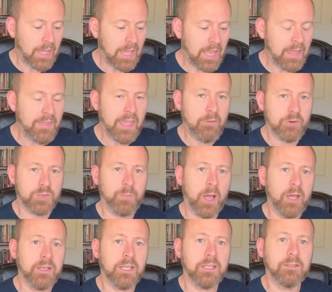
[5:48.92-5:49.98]
and they
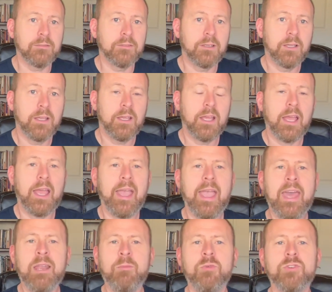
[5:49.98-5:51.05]
responded.
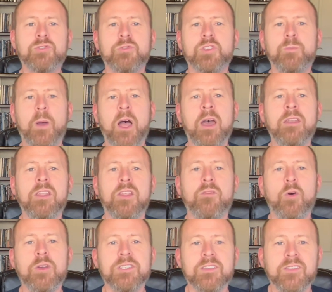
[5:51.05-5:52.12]
Animals respond to the
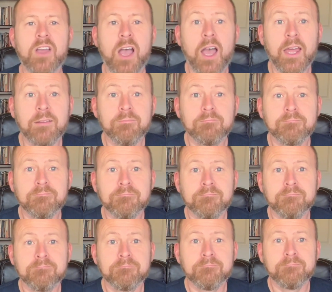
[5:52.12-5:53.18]
voice of God.
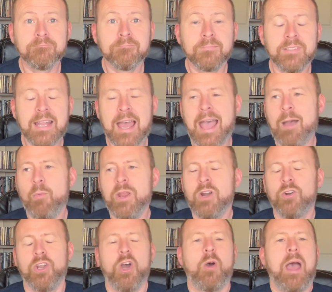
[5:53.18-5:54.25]
Now, we
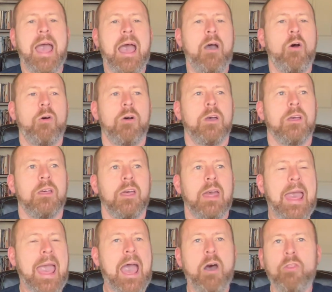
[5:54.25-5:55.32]
don't know
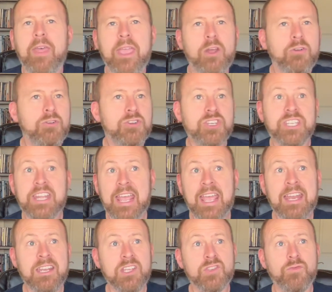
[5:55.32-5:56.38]
how they
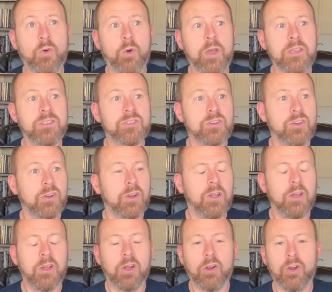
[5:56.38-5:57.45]
understand his voice or
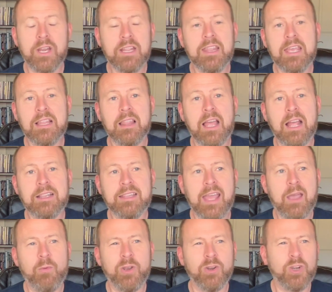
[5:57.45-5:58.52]
anything like
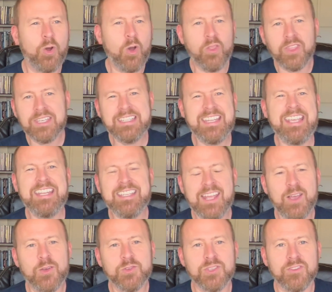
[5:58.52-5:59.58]
that. We don't know all the
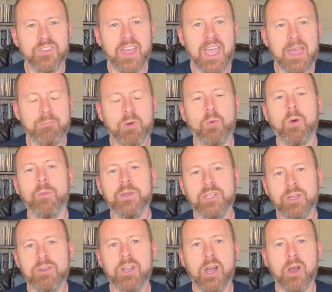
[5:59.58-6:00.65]
details of that, but what we
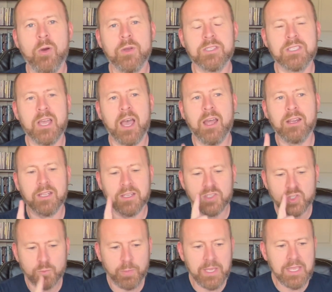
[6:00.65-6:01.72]
do know is God can
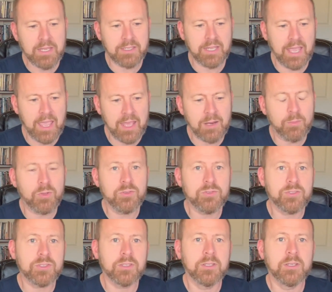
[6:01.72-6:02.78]
speak to animals